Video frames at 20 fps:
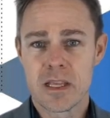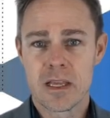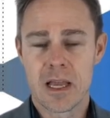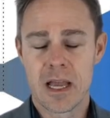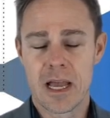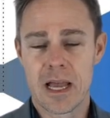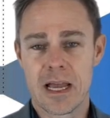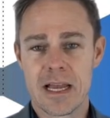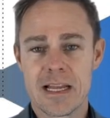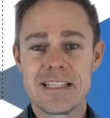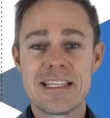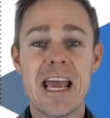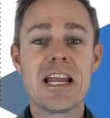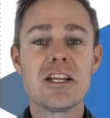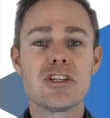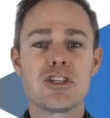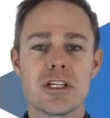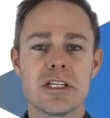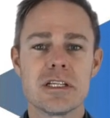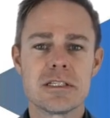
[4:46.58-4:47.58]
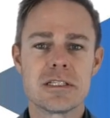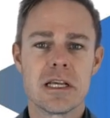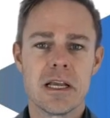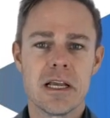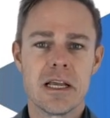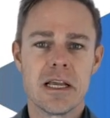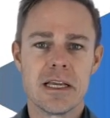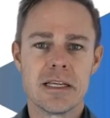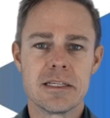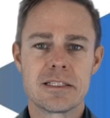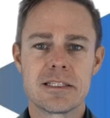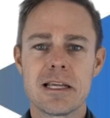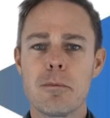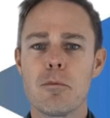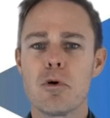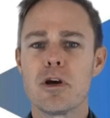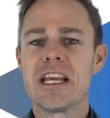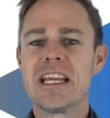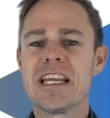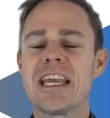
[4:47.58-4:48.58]
uh, attention is is
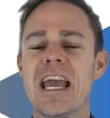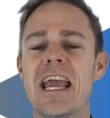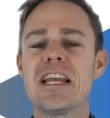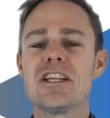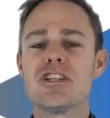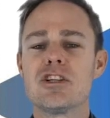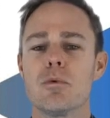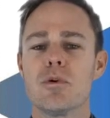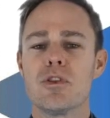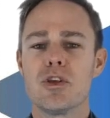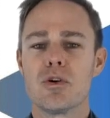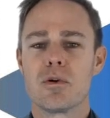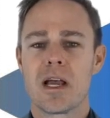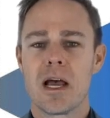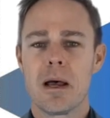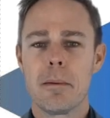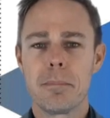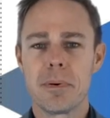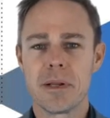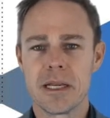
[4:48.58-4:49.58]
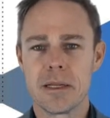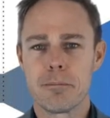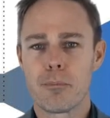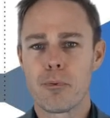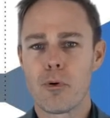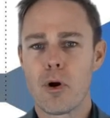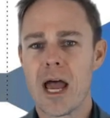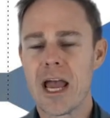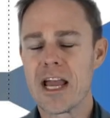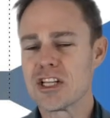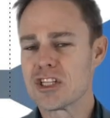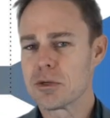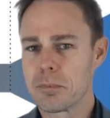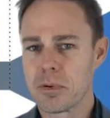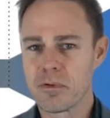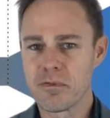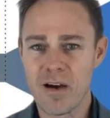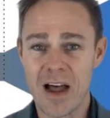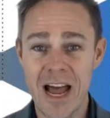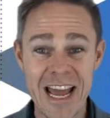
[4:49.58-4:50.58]
someone engaging with your company prior to
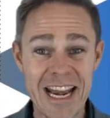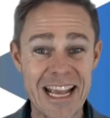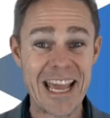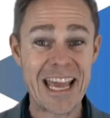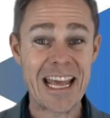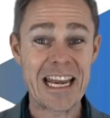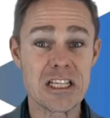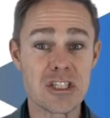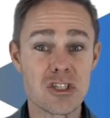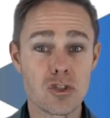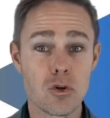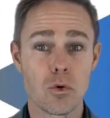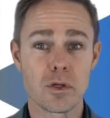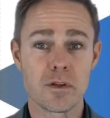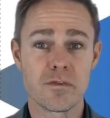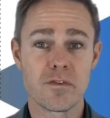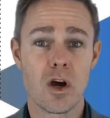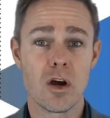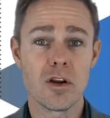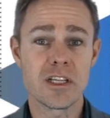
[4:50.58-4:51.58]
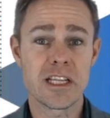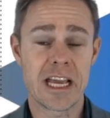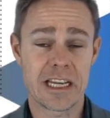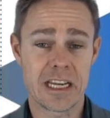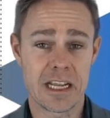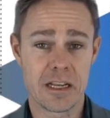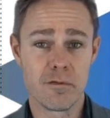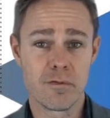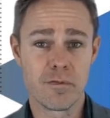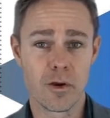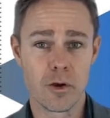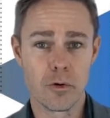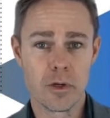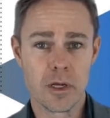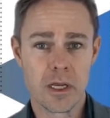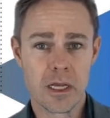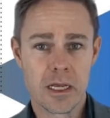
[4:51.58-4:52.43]
providing any sort of contact info.